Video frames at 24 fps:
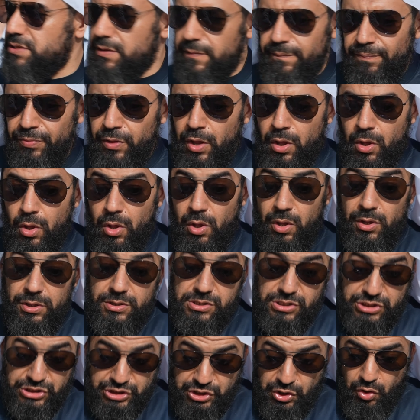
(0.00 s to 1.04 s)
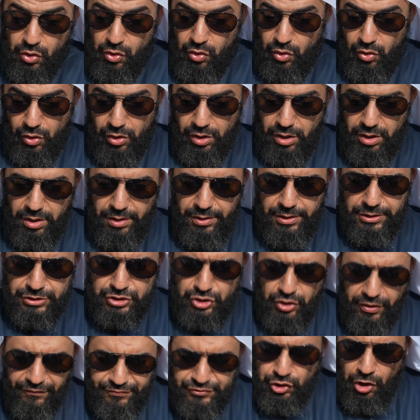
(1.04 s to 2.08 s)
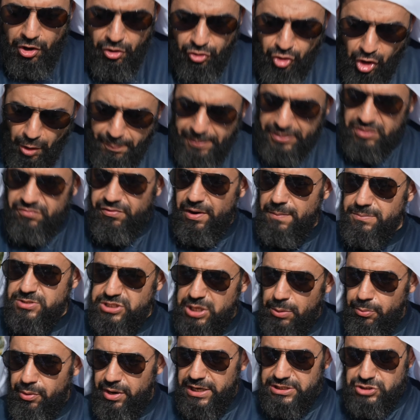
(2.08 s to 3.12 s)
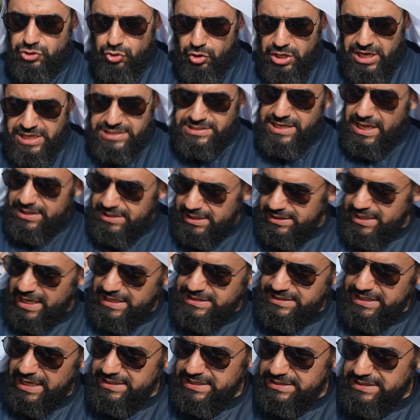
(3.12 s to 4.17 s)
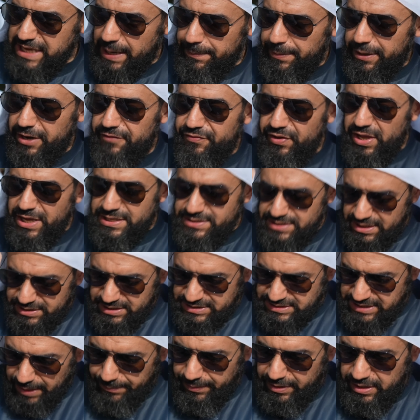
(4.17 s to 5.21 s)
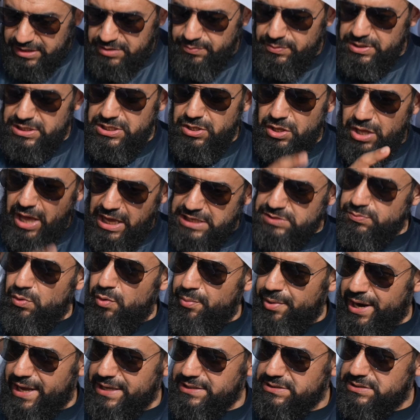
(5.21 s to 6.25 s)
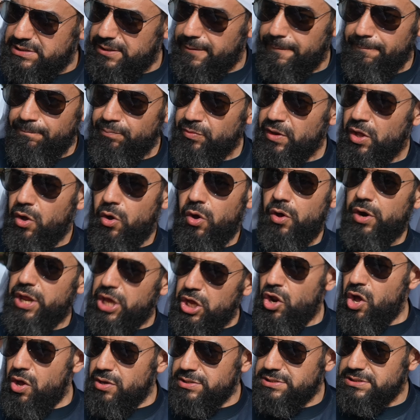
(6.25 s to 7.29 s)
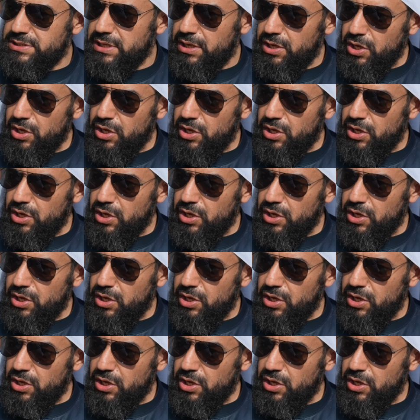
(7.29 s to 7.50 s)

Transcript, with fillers: Yes. So, so if John copied from someone else, so he's not a, a disciple. If he is a disciple, that means he has memorized. Yes. Or he knows.